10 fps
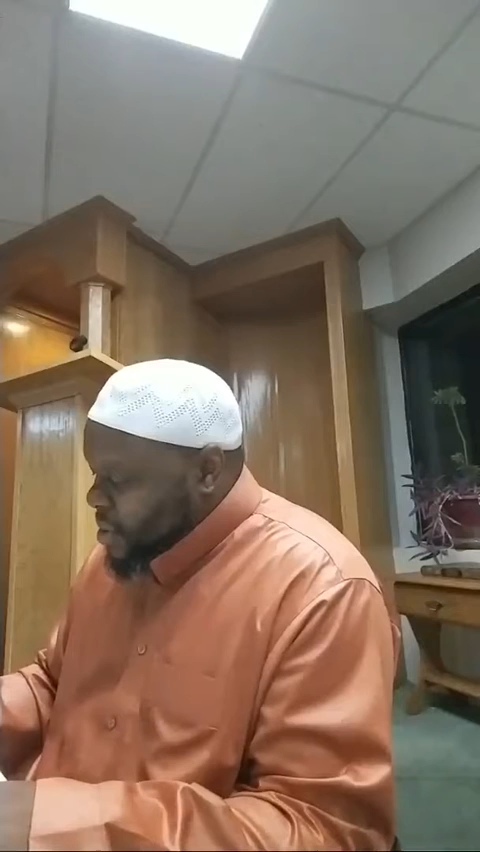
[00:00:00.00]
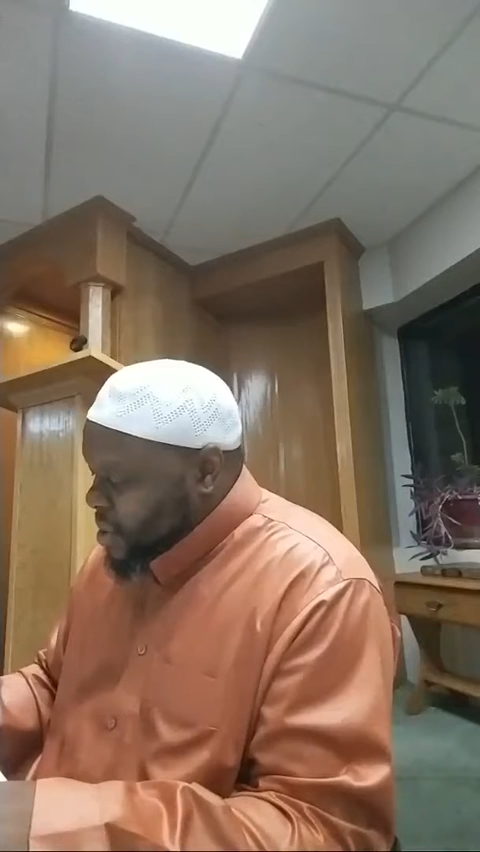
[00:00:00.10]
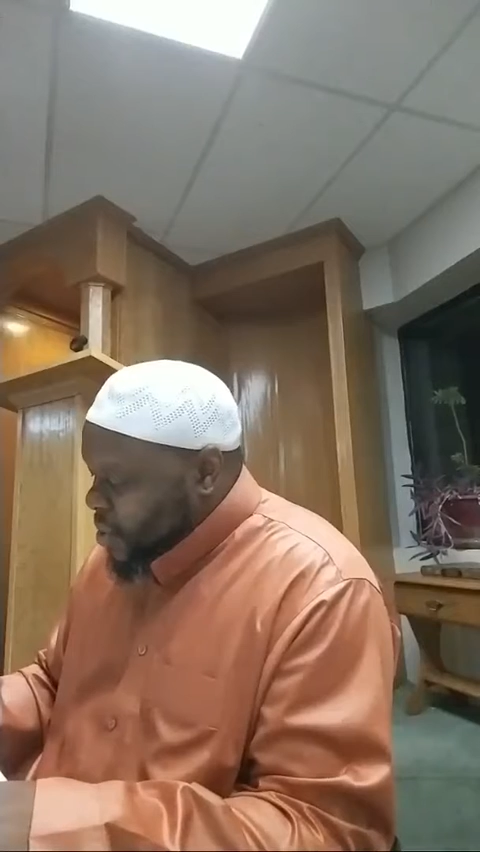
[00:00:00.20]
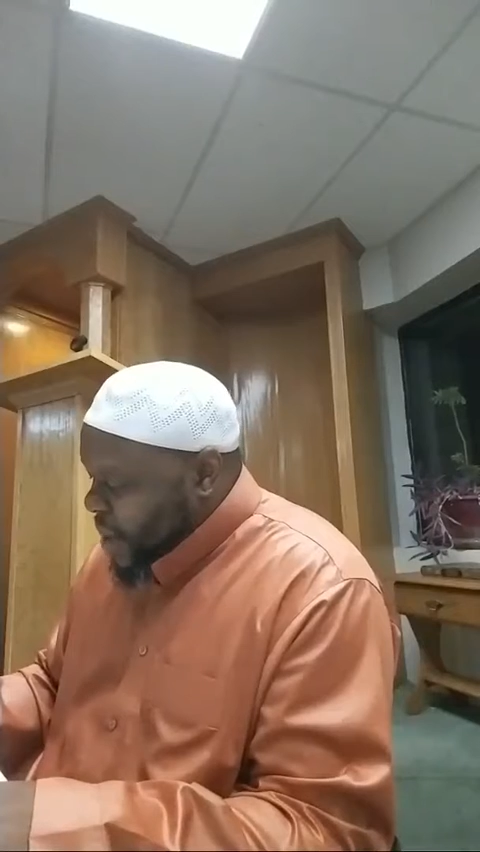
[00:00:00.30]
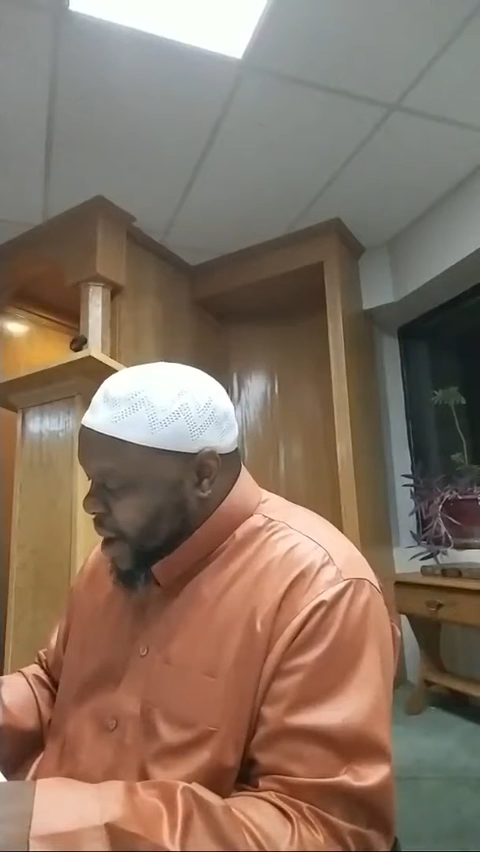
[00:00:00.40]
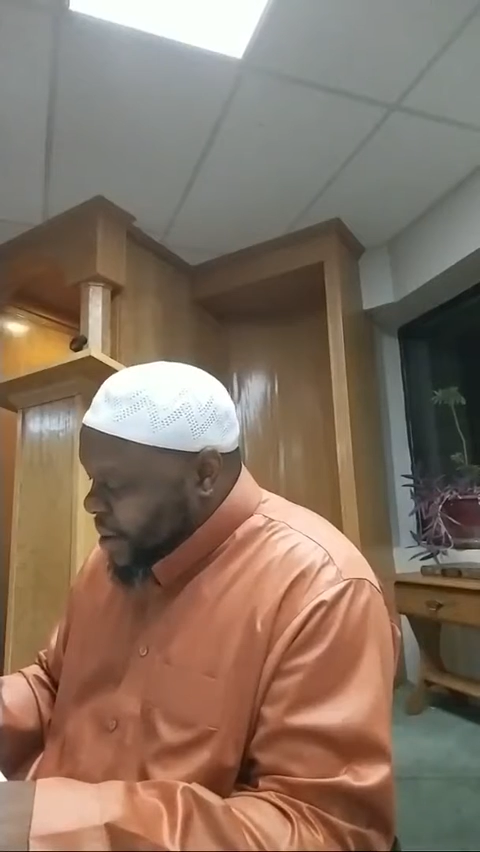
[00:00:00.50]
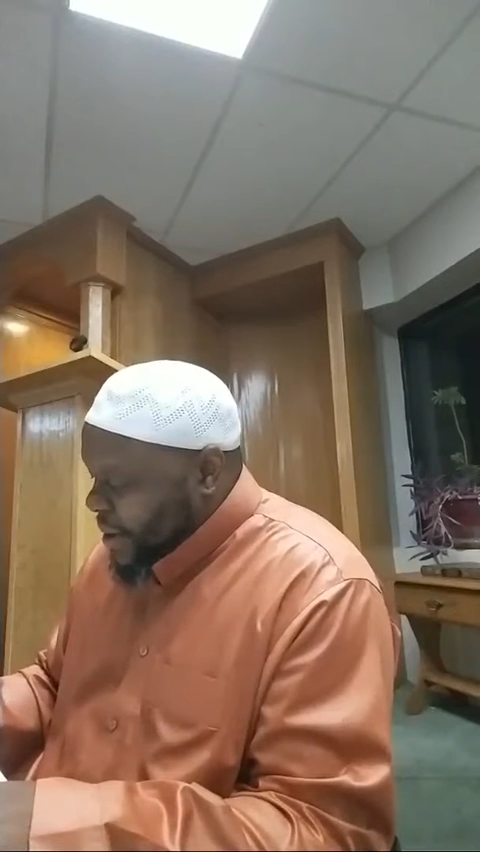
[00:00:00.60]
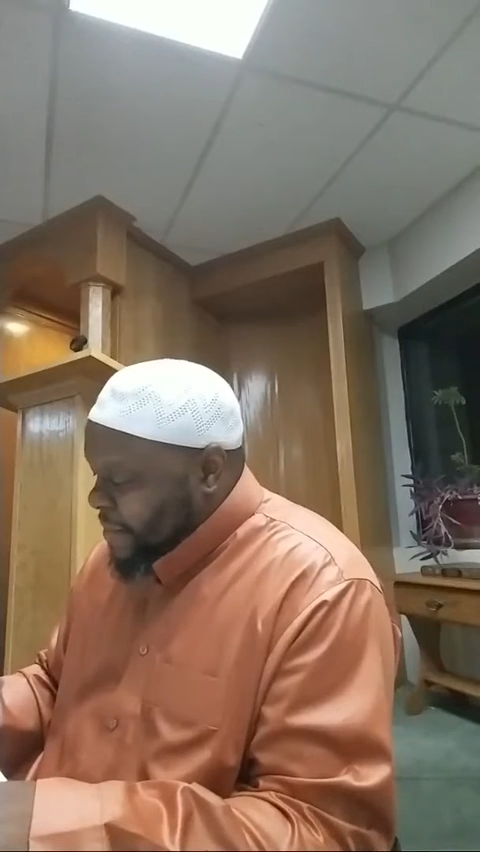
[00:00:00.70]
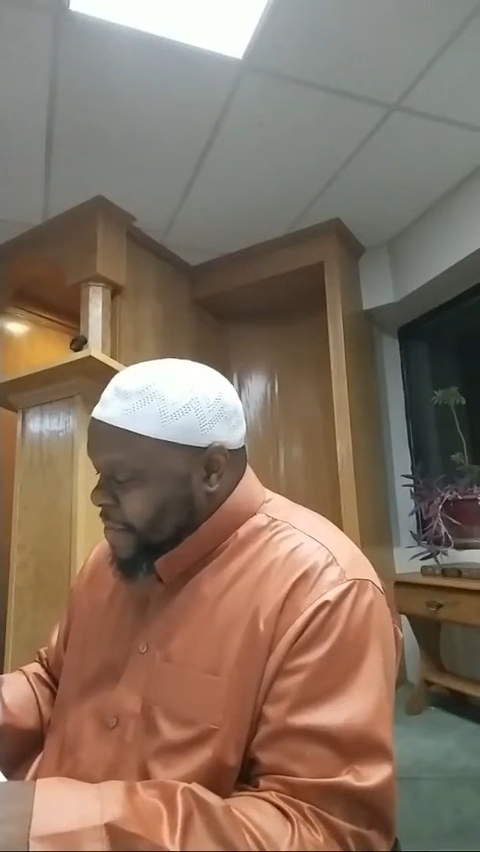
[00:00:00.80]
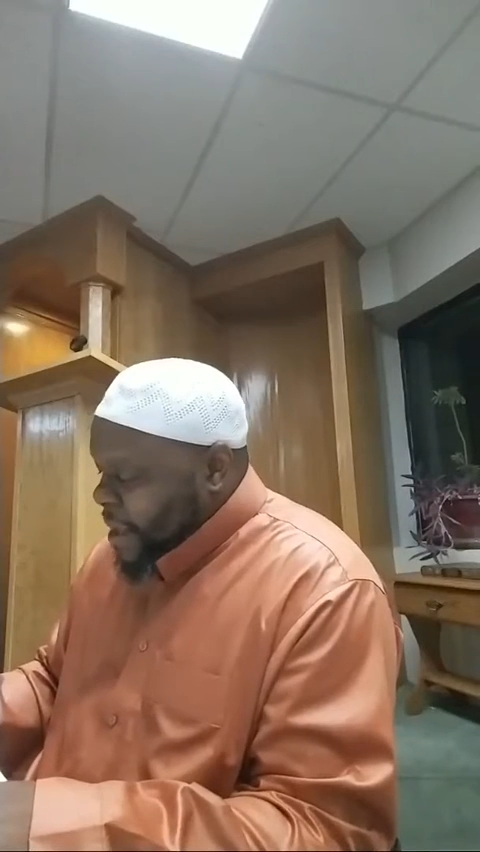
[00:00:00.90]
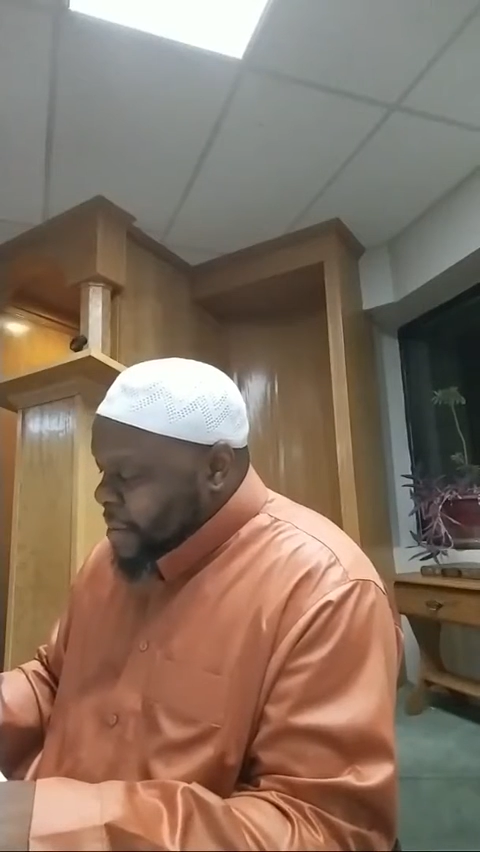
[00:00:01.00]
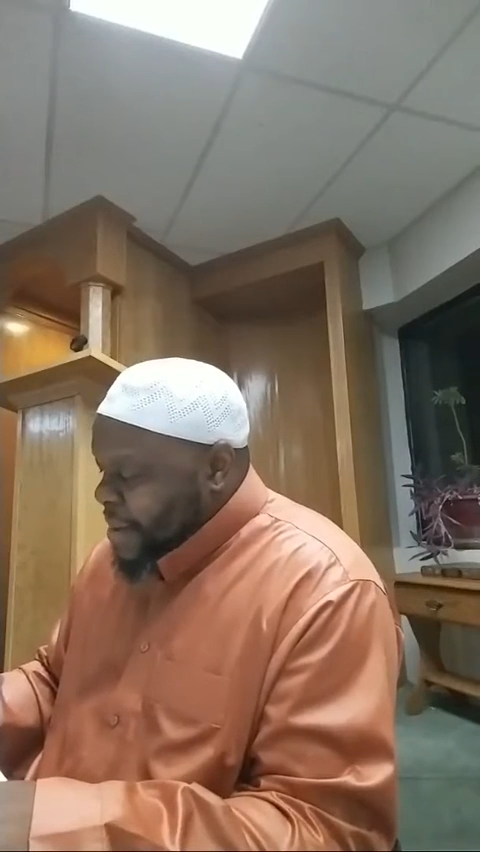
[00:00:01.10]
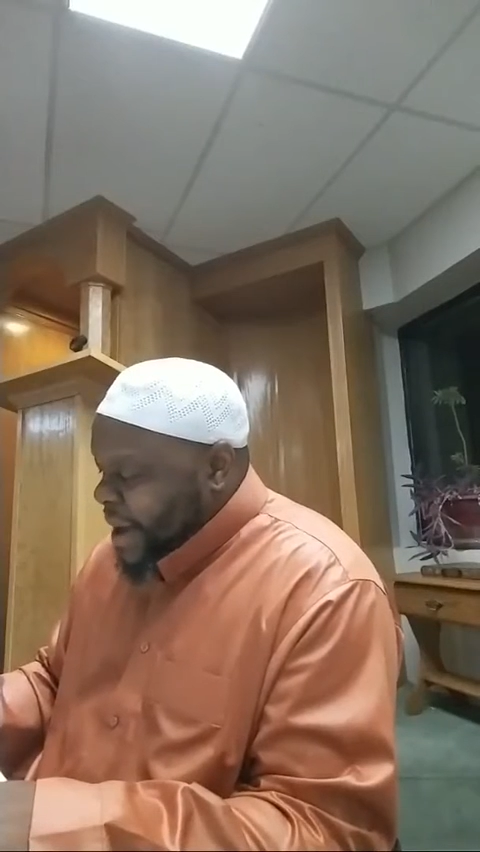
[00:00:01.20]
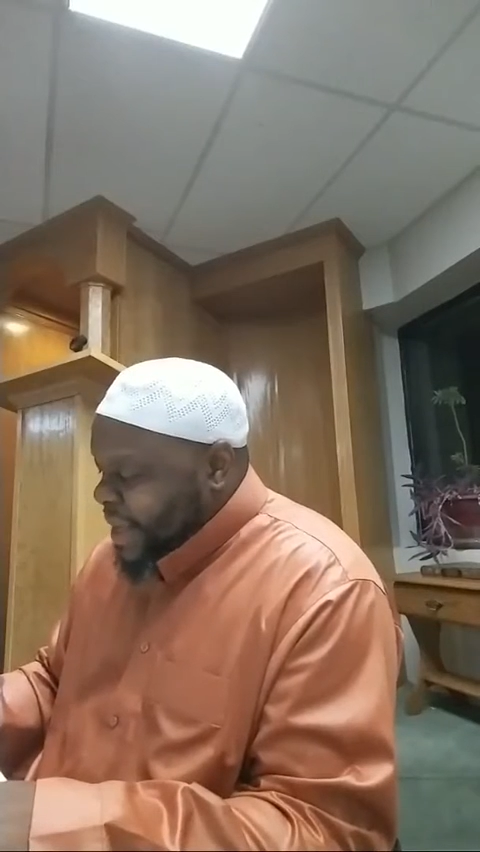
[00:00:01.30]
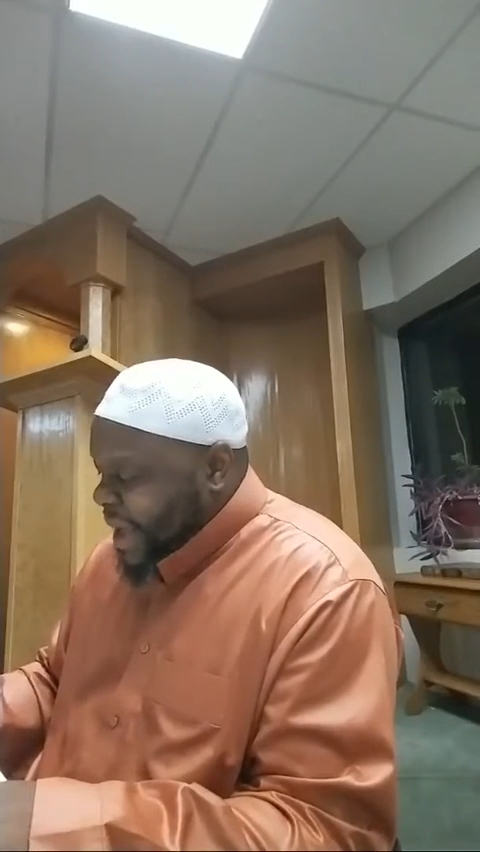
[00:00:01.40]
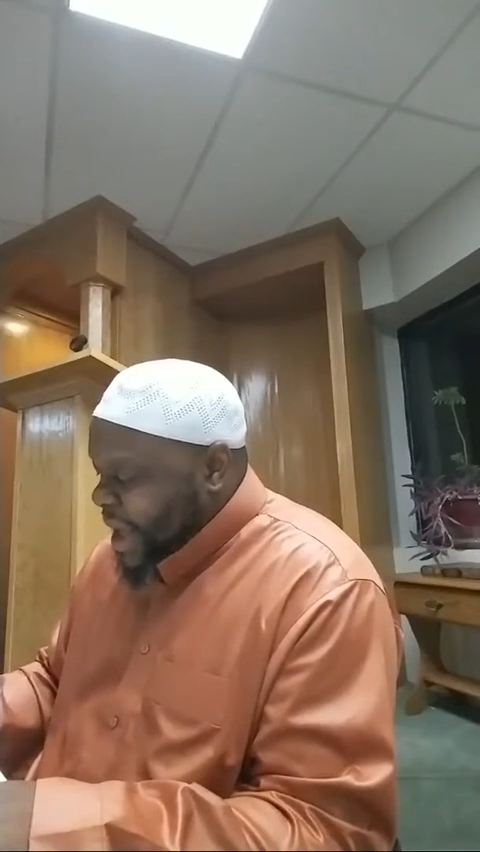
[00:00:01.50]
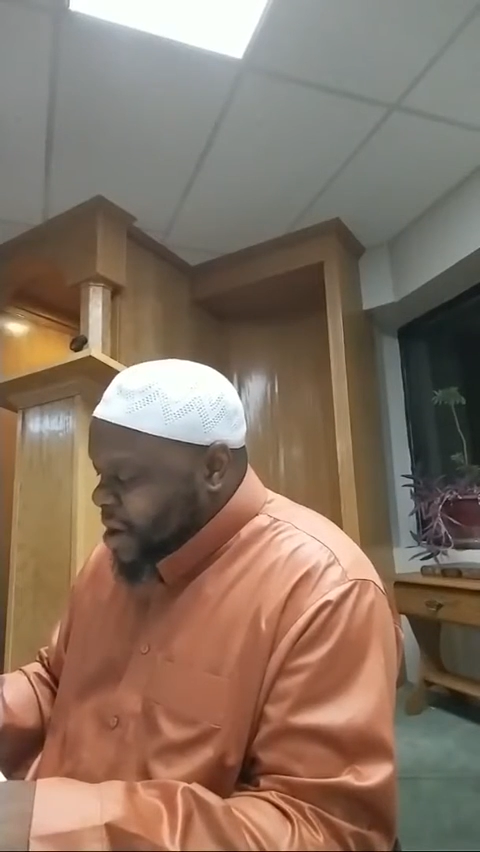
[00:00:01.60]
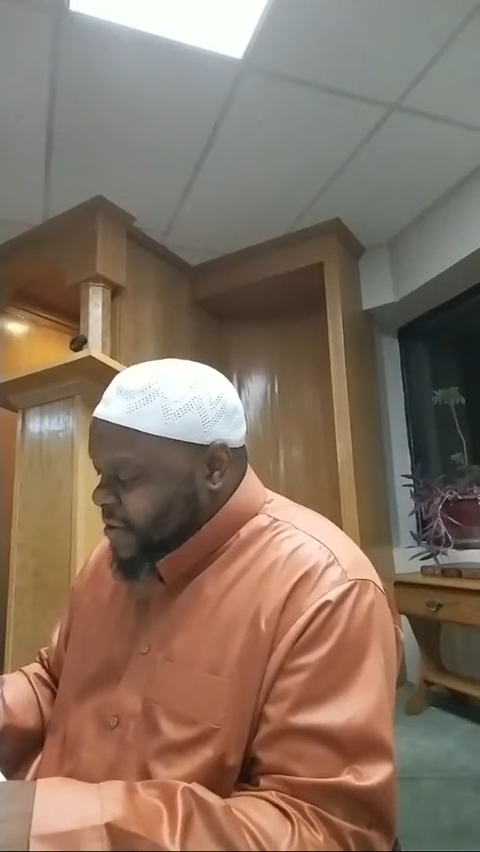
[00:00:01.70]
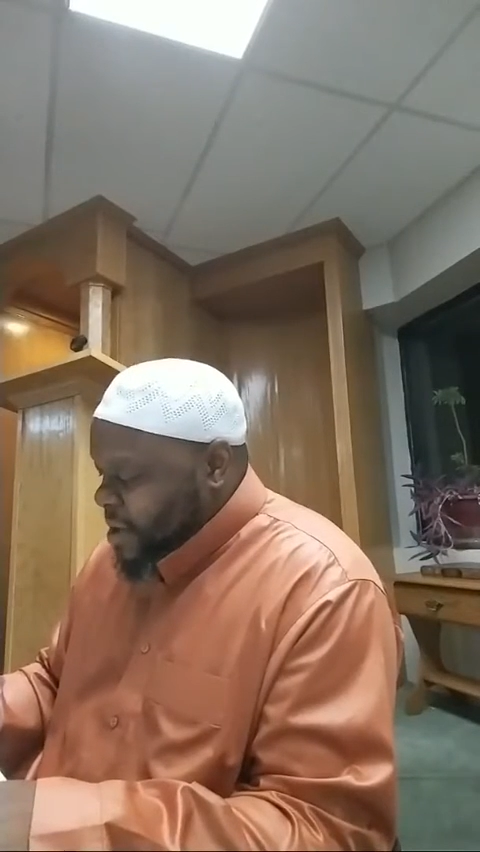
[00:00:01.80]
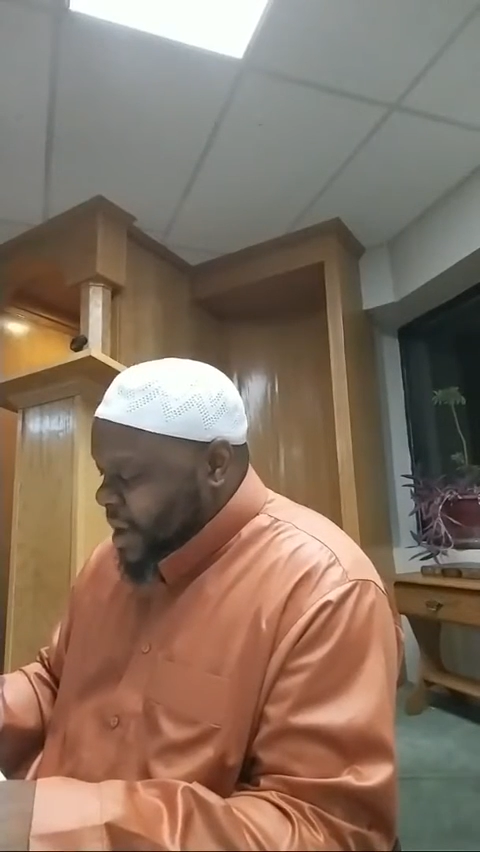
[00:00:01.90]
surrounded by the
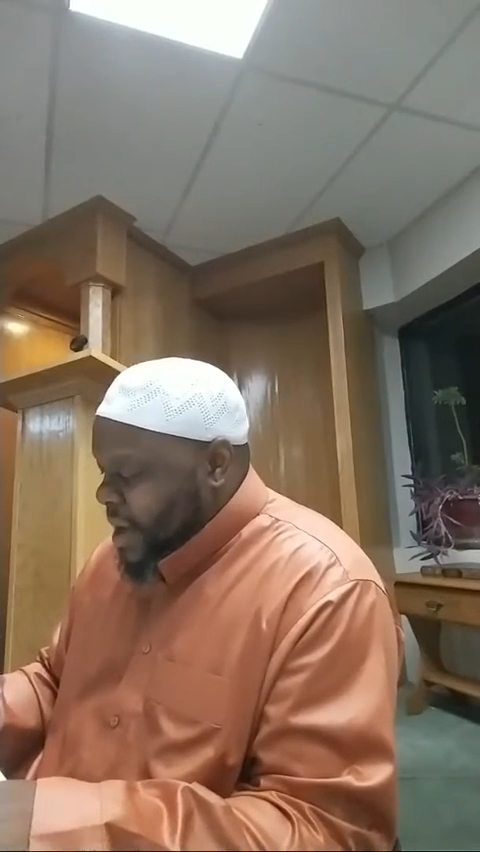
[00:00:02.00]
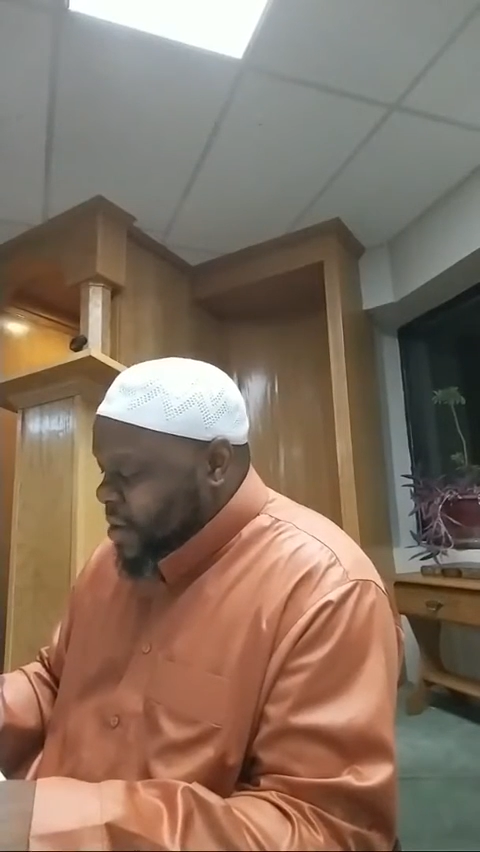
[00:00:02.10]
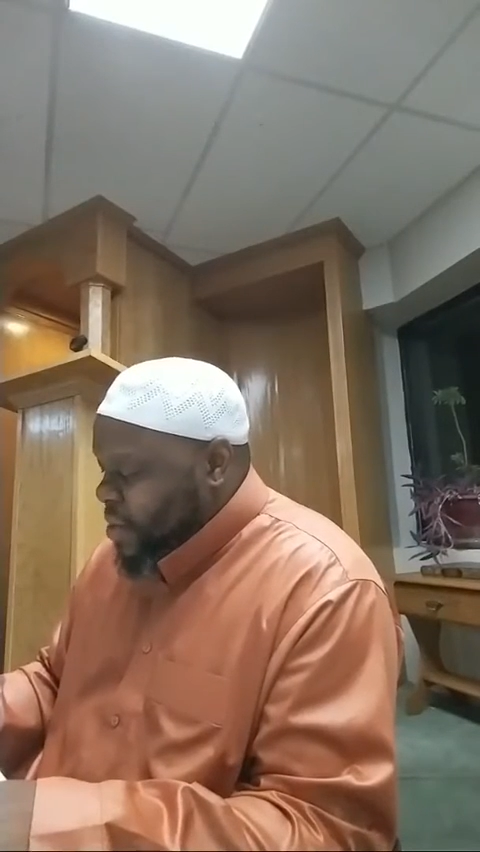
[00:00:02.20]
anger of Allah,